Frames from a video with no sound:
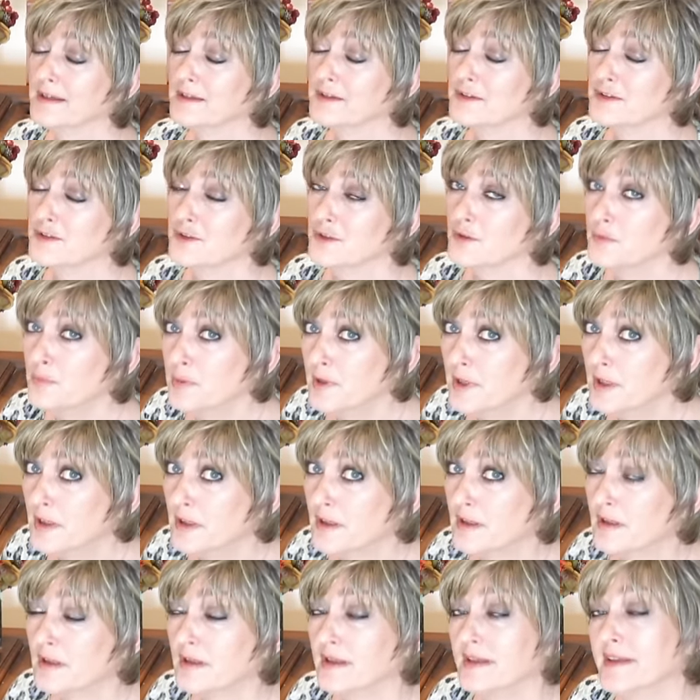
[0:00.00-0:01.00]

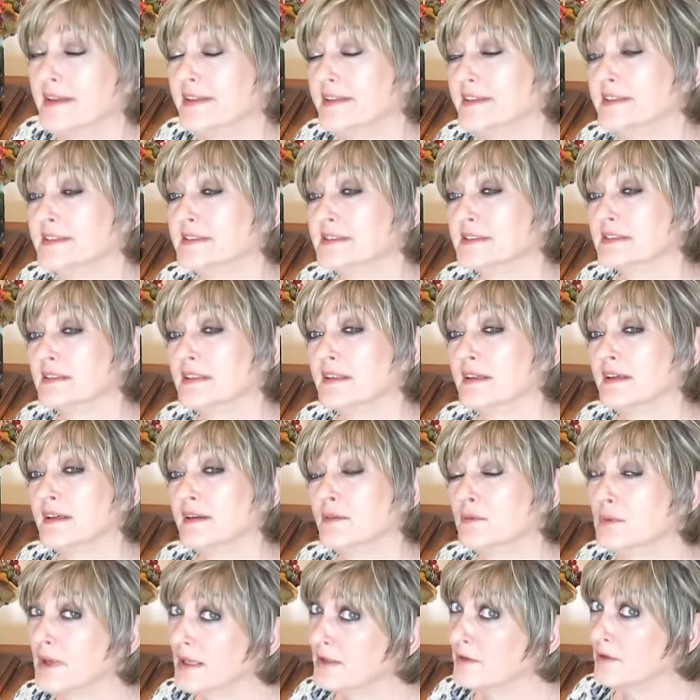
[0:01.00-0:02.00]
Jupiter is
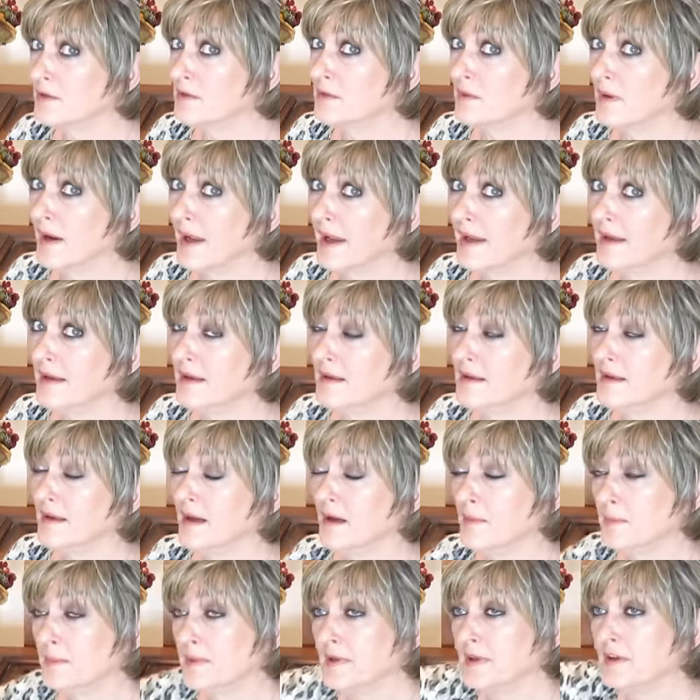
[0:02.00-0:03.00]
retrograde
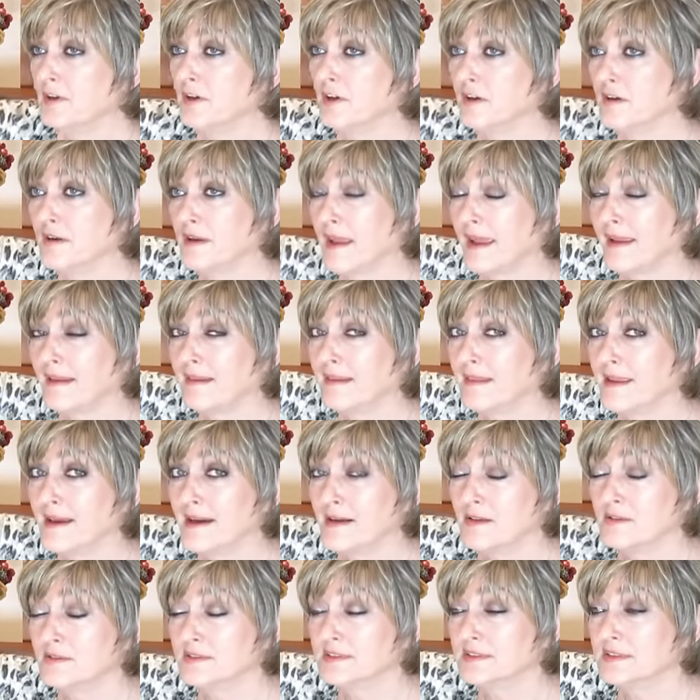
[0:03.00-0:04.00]
up in your ninth
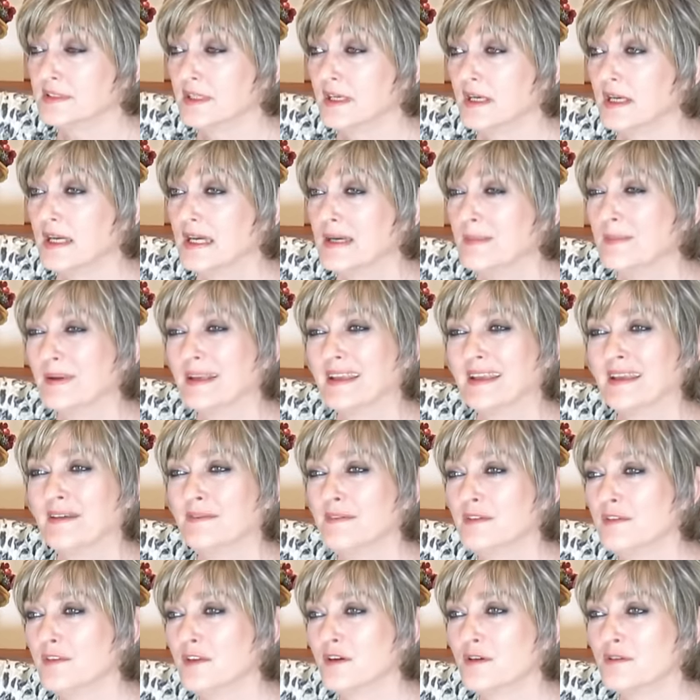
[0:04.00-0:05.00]
house, but
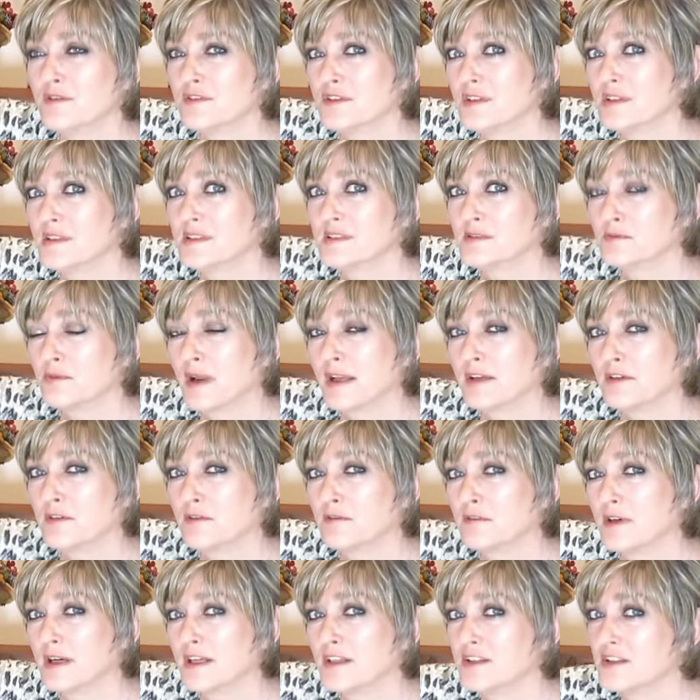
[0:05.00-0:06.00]
even though she's
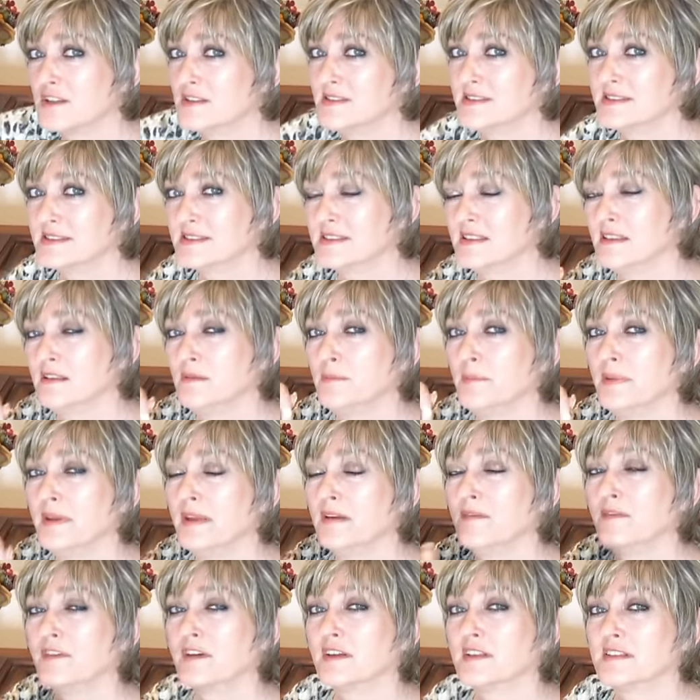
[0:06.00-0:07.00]
retrograde, she's still
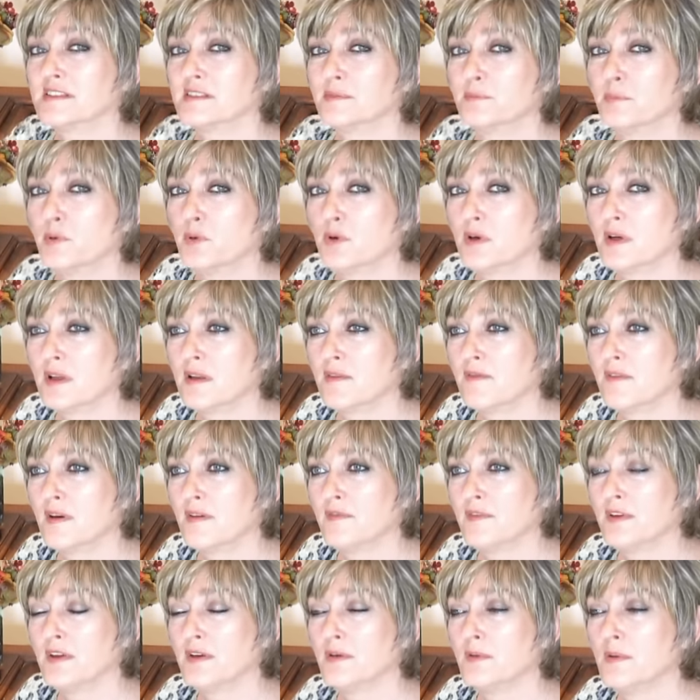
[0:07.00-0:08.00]
being very supportive
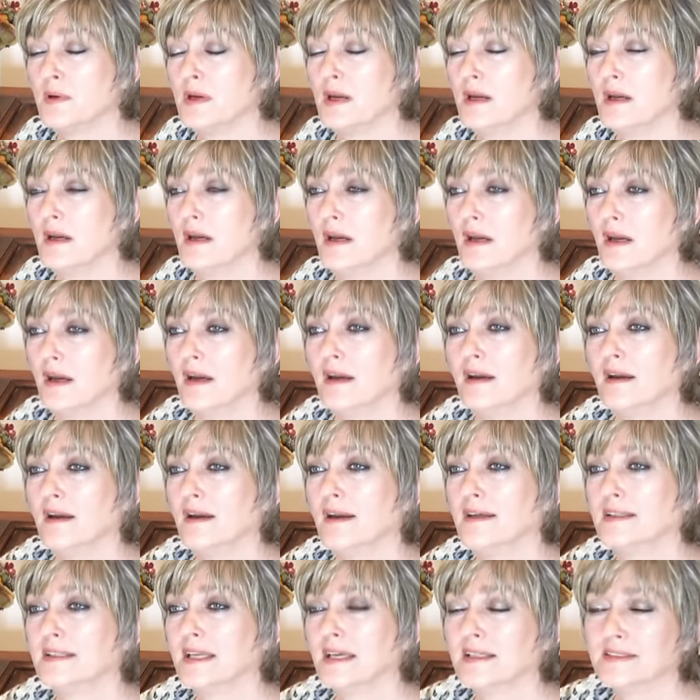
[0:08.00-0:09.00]
of you,
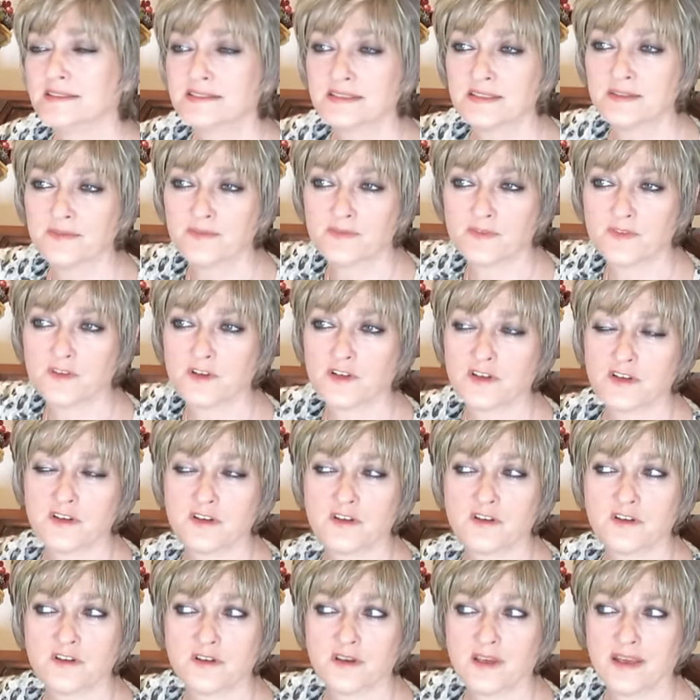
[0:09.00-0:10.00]
as if
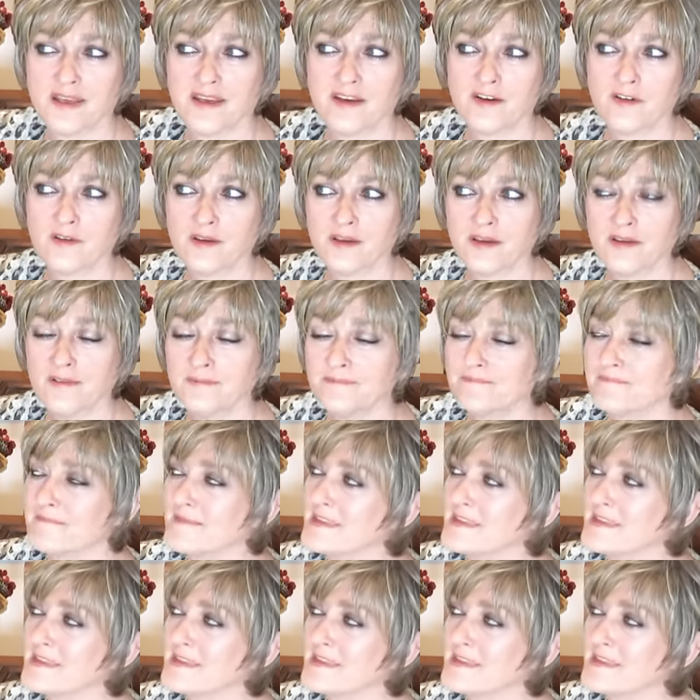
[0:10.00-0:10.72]
you're hearing,